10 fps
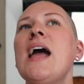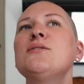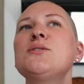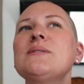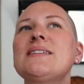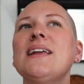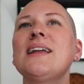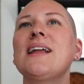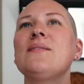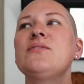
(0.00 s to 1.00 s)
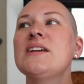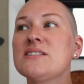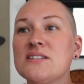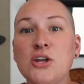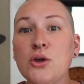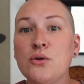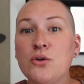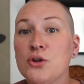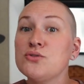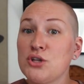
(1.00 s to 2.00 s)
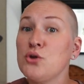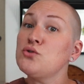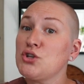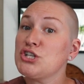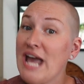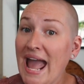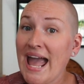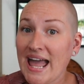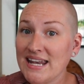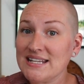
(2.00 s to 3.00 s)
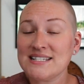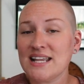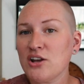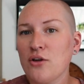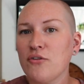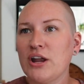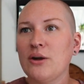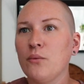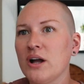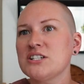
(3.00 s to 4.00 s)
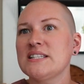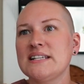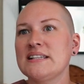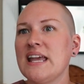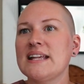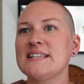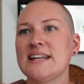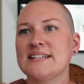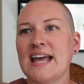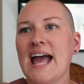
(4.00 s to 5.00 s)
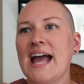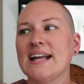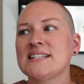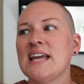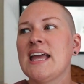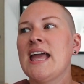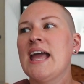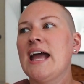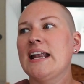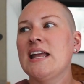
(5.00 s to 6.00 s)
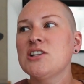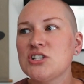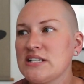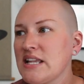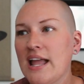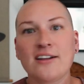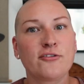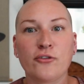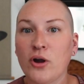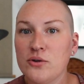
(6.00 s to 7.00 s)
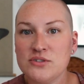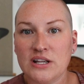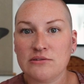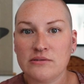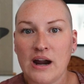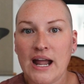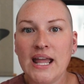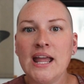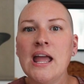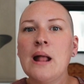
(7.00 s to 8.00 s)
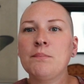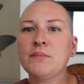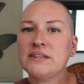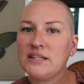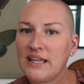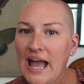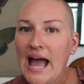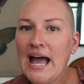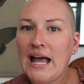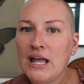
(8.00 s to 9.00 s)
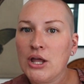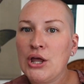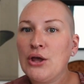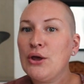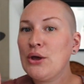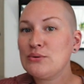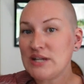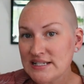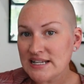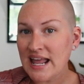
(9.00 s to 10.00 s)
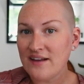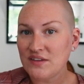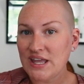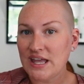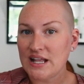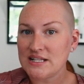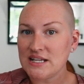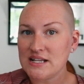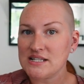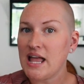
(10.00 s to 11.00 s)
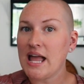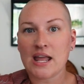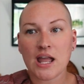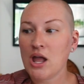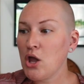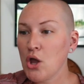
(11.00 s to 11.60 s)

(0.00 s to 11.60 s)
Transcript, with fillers: So it's like this dude who's who's a dad is sitting over here watching these kids get attacked and he's just like frozen, right? But the guy who doesn't have kids is like